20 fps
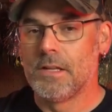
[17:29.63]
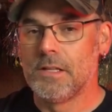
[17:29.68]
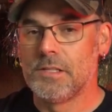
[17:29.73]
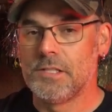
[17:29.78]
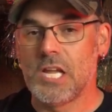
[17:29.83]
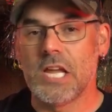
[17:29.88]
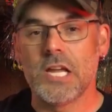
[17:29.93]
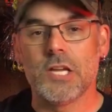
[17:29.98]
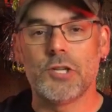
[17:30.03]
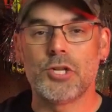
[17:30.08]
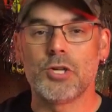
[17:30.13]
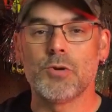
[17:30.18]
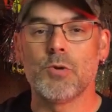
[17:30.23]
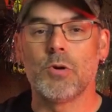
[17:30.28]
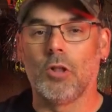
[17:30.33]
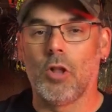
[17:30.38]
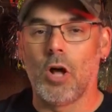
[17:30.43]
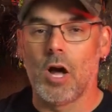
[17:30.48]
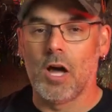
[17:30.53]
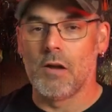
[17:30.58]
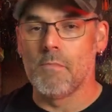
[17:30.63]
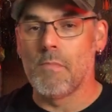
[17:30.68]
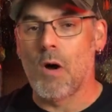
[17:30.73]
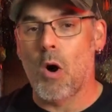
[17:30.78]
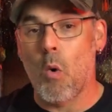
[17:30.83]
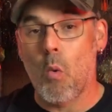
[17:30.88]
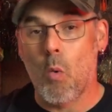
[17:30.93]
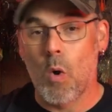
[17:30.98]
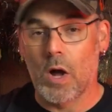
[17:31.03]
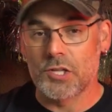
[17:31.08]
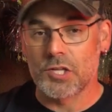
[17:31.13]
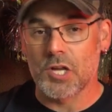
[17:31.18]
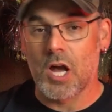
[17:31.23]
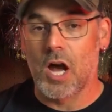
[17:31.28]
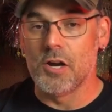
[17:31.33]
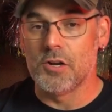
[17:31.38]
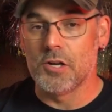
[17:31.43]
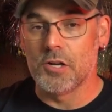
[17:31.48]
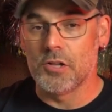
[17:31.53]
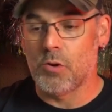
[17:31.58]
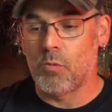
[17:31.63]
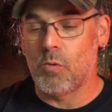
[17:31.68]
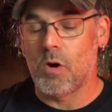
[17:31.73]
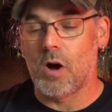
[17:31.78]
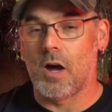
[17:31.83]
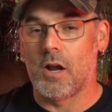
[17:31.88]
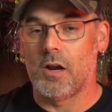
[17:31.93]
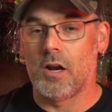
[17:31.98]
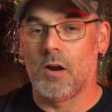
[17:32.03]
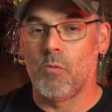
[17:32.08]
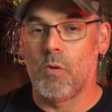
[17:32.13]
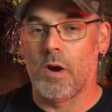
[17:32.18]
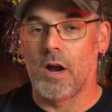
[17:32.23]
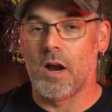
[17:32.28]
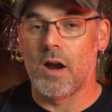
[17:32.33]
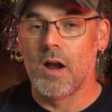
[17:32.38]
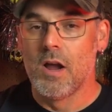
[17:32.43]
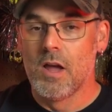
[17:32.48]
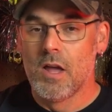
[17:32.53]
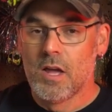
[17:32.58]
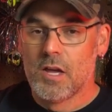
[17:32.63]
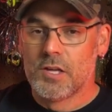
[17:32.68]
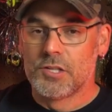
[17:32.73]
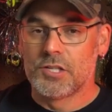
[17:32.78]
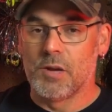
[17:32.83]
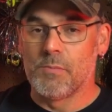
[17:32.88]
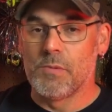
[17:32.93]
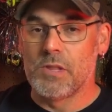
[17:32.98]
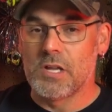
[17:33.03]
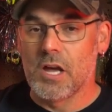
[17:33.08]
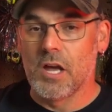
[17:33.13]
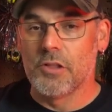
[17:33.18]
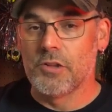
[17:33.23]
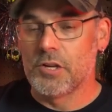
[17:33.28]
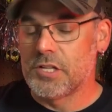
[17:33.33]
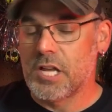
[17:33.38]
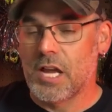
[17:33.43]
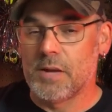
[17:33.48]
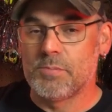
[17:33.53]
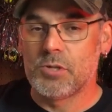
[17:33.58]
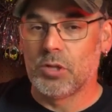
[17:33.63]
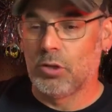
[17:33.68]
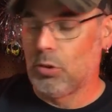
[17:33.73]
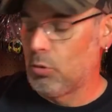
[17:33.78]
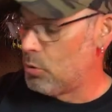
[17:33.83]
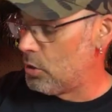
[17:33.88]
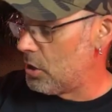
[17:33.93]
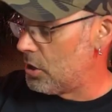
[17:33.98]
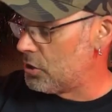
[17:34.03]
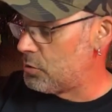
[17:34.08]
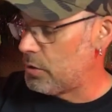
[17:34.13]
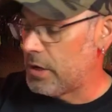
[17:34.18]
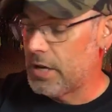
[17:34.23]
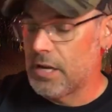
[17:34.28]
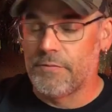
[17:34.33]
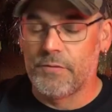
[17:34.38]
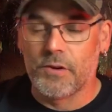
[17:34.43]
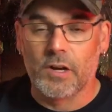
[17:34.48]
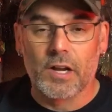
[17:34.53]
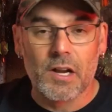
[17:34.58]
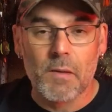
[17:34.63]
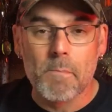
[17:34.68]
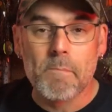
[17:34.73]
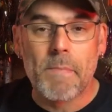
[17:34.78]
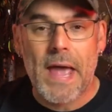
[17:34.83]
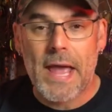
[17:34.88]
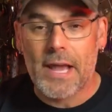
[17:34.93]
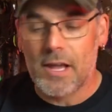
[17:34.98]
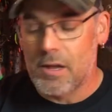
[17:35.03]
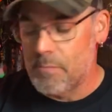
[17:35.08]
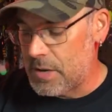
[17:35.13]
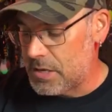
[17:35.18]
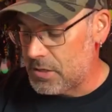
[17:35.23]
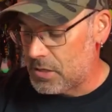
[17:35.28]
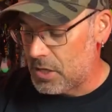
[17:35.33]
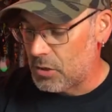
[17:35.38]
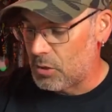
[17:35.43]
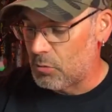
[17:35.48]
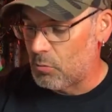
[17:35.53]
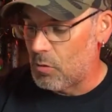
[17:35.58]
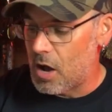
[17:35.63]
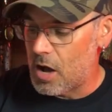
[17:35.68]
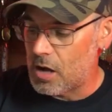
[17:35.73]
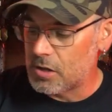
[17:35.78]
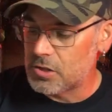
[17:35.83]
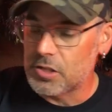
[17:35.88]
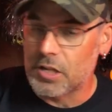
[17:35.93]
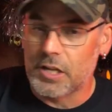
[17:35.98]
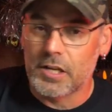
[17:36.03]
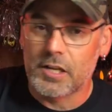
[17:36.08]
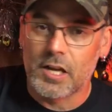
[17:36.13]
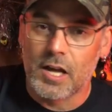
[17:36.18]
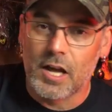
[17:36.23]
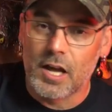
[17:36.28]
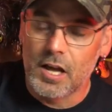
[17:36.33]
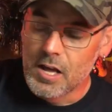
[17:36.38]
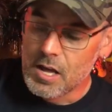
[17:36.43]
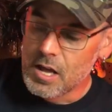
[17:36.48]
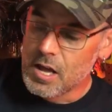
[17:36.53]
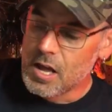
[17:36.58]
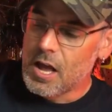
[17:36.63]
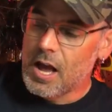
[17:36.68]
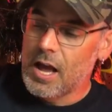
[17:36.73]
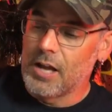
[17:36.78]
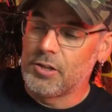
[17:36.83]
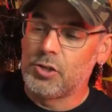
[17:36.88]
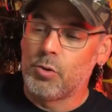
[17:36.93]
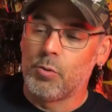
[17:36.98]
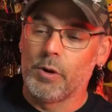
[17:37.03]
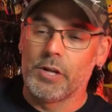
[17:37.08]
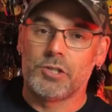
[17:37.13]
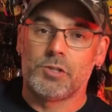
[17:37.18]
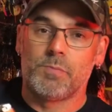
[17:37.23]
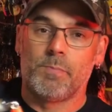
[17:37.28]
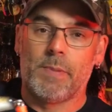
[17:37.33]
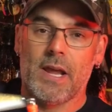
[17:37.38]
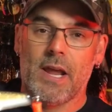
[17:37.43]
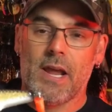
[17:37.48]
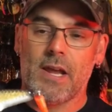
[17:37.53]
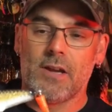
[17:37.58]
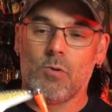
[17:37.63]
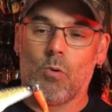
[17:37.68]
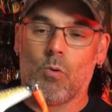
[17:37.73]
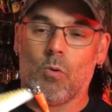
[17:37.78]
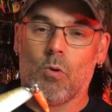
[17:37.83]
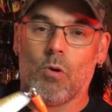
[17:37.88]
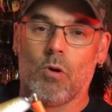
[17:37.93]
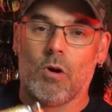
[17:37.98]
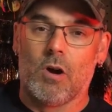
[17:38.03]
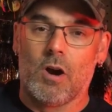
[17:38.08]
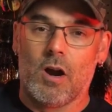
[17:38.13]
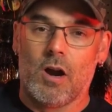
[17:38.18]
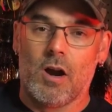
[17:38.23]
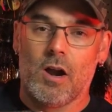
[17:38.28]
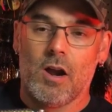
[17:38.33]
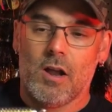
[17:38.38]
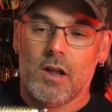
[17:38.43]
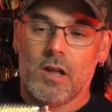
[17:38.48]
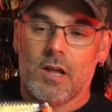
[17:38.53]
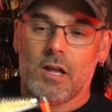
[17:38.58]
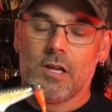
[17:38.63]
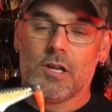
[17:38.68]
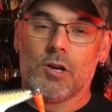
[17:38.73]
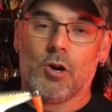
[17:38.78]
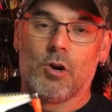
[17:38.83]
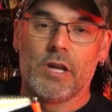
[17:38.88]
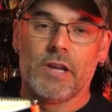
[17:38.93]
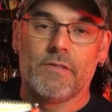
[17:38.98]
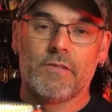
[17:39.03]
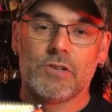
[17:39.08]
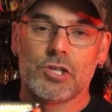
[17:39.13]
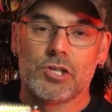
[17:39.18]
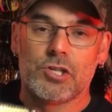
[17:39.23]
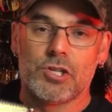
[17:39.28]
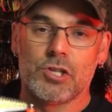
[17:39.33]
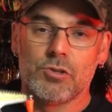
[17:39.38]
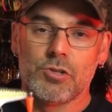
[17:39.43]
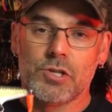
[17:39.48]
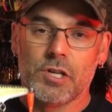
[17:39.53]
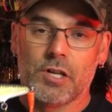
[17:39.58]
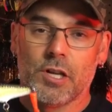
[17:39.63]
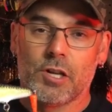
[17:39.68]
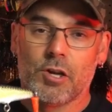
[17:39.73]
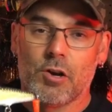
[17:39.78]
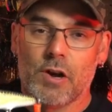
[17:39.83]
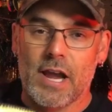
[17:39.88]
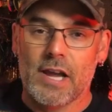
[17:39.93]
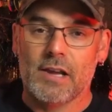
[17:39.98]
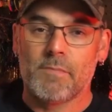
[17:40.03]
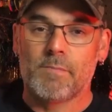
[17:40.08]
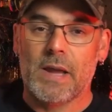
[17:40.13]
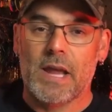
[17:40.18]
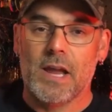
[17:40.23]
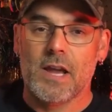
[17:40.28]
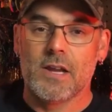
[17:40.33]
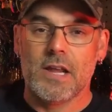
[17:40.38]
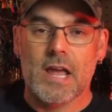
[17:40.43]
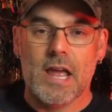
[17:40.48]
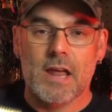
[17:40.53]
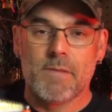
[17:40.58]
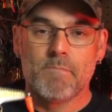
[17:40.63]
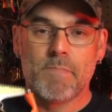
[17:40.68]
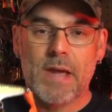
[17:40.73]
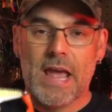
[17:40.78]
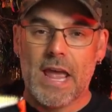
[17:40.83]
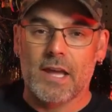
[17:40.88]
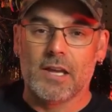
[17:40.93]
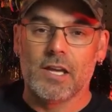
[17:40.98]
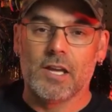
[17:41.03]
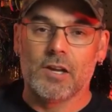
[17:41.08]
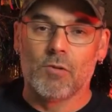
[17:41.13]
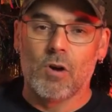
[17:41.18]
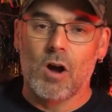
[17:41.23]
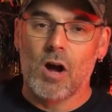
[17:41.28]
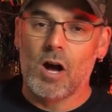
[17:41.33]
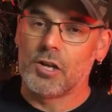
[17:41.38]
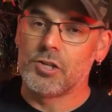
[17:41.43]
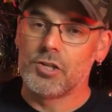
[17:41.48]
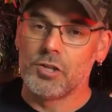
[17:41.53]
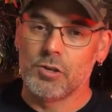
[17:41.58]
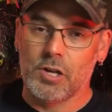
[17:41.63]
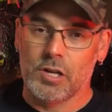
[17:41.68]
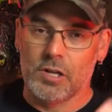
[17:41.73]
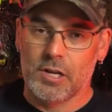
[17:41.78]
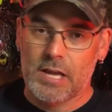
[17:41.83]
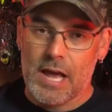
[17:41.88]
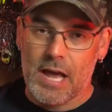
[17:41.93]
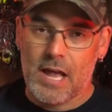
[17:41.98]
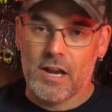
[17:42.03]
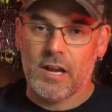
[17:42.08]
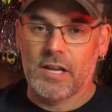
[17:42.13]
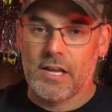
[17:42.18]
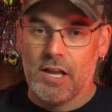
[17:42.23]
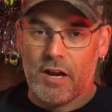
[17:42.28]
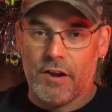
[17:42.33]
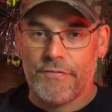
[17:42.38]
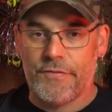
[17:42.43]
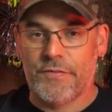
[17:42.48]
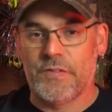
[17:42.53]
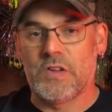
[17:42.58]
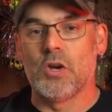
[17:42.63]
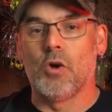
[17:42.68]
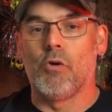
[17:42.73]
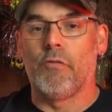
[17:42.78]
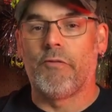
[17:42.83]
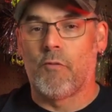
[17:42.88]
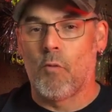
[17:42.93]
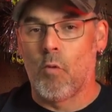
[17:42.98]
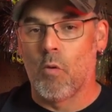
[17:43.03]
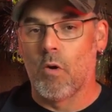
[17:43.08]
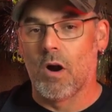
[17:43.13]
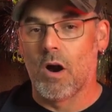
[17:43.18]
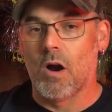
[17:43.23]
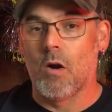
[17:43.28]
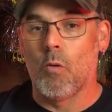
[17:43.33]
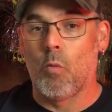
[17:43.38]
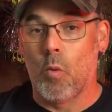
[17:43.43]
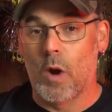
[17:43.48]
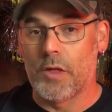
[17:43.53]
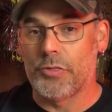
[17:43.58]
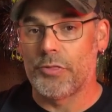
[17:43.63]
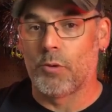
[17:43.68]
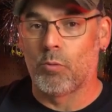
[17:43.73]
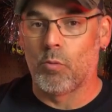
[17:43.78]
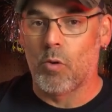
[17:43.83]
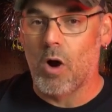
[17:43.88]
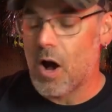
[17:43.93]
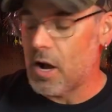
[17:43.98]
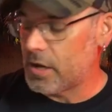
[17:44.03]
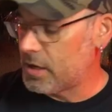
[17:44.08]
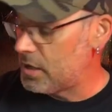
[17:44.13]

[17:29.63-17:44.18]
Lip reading: teach you a lot about what's under the water, where some of the other types of lures, if you're going to bang them into the rocks like a twitch bait or, you know, even just using a crankbait and banging rocks, you can kind of get a feel for what the rock